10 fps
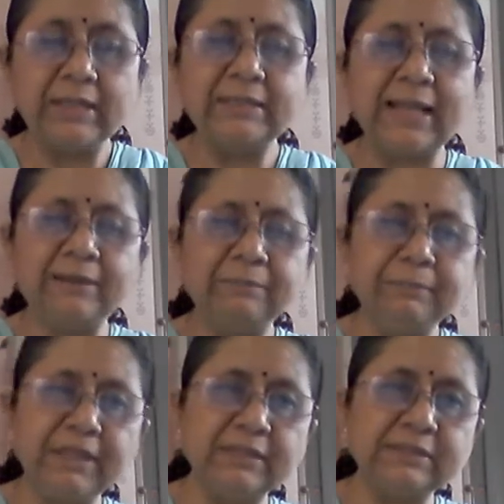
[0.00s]
that
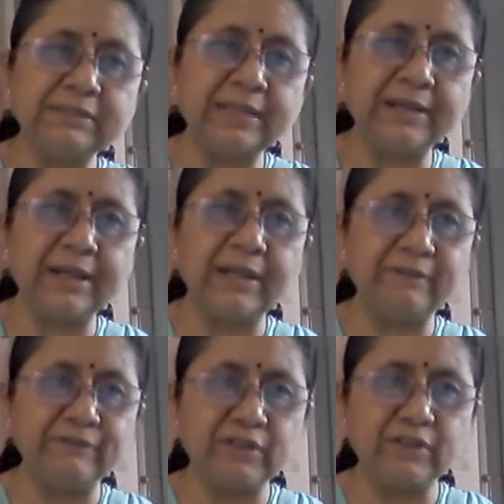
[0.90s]
means the
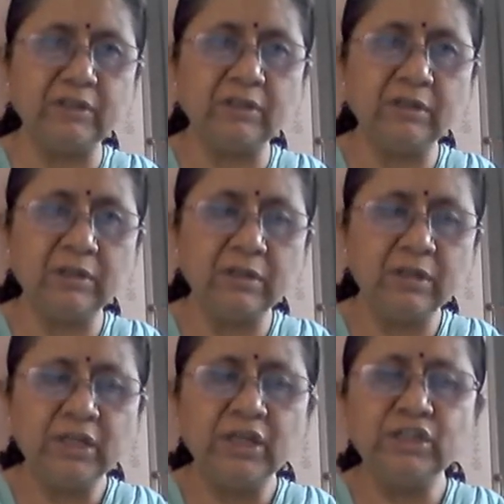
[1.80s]
raven
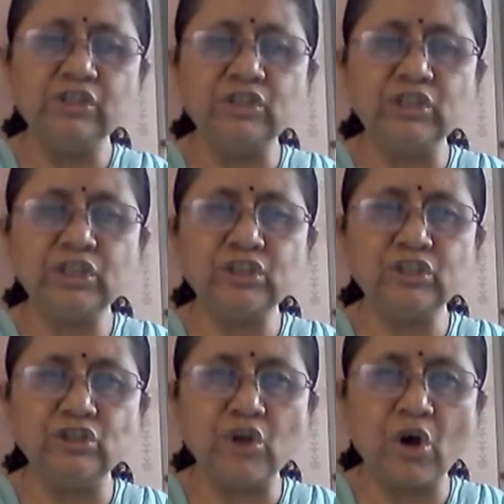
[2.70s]
did
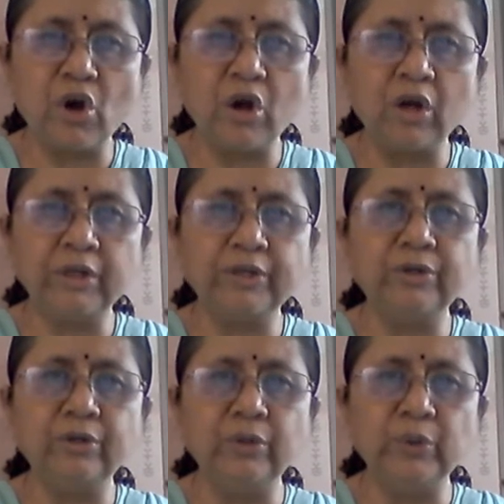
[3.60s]
not
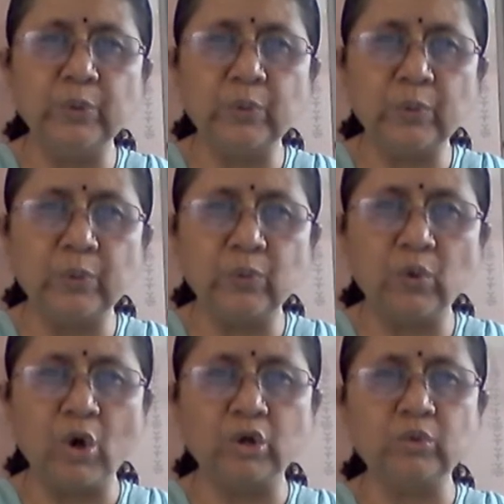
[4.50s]
know
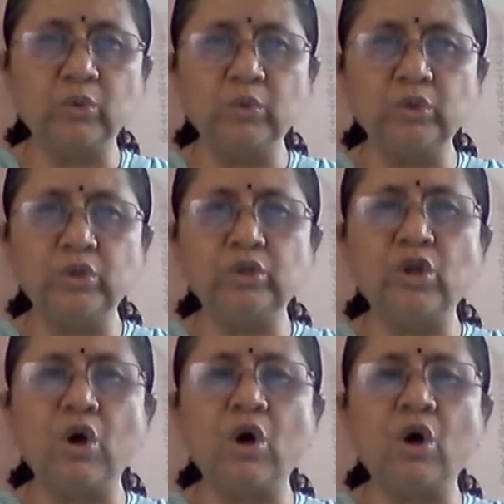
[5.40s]
or could
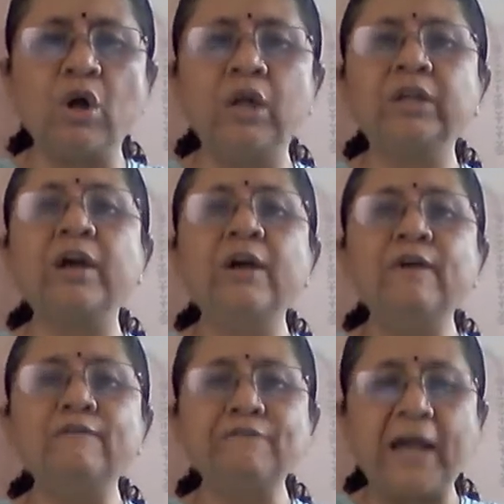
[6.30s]
not
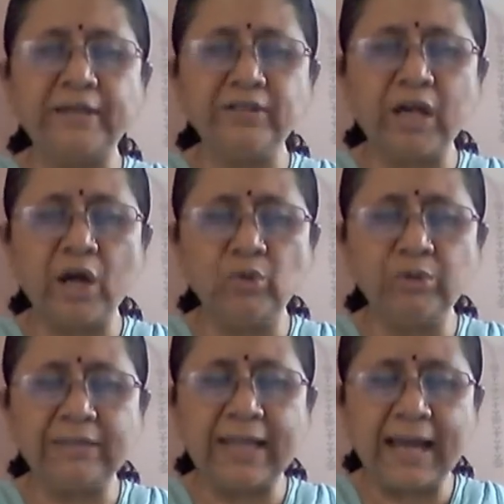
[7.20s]
find
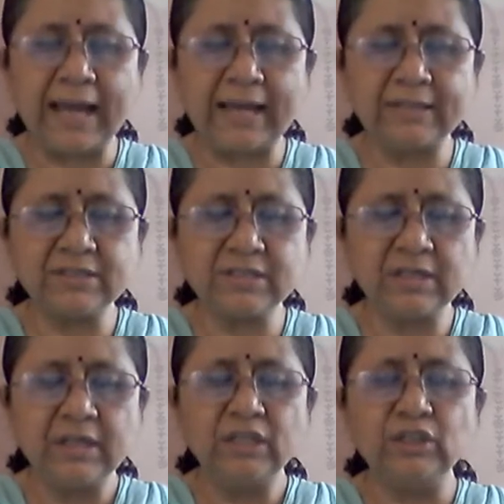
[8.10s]
out that
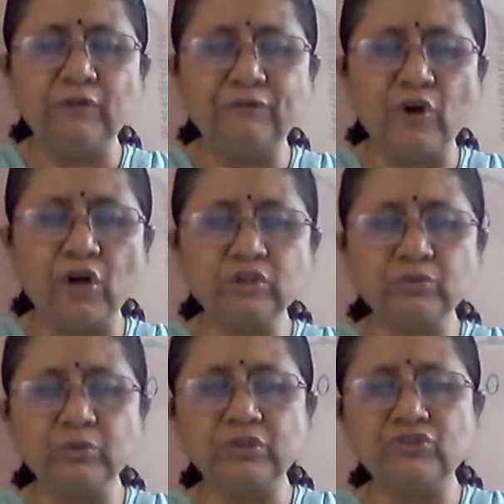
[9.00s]
the fox
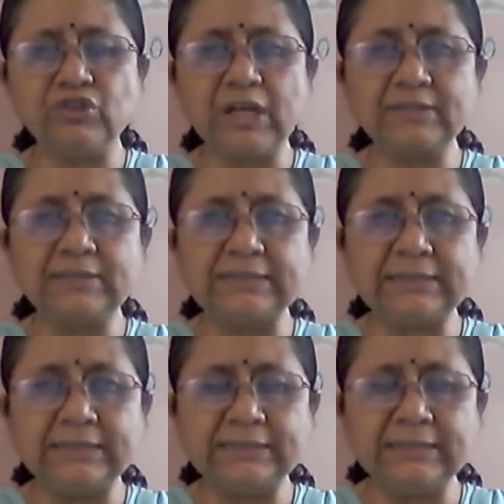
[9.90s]
was just
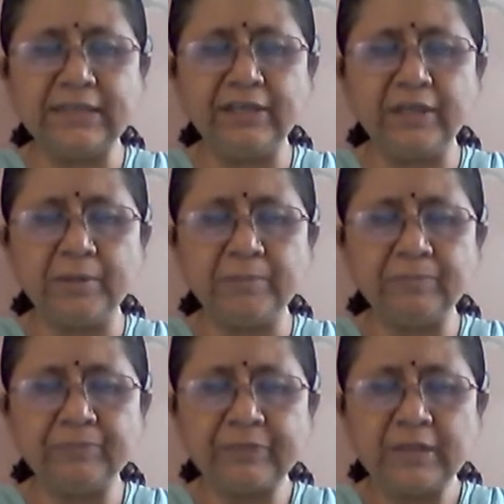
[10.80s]
teasing
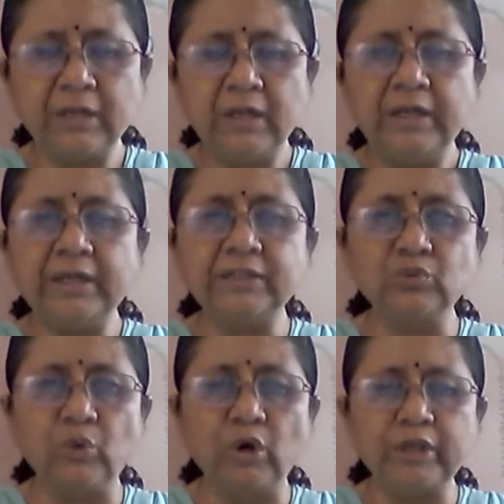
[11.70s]
him. His
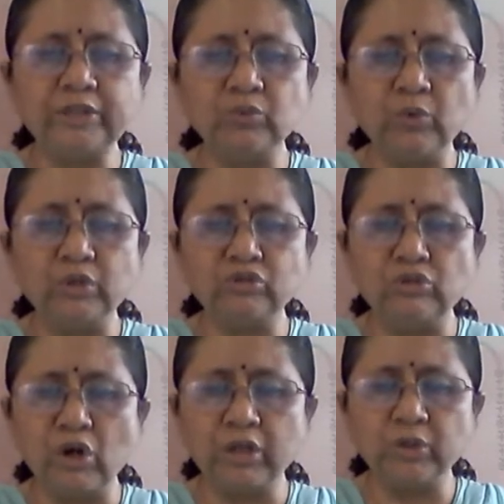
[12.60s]
voice was
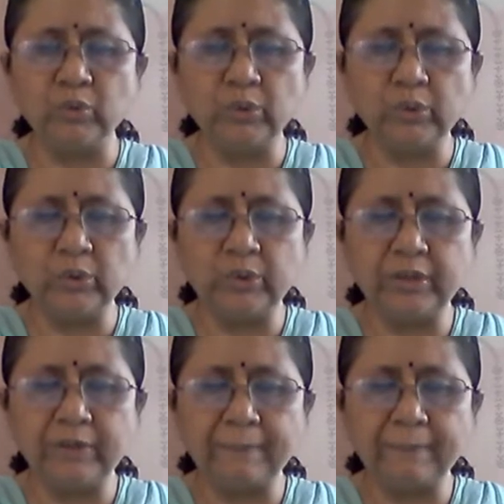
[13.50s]
not good,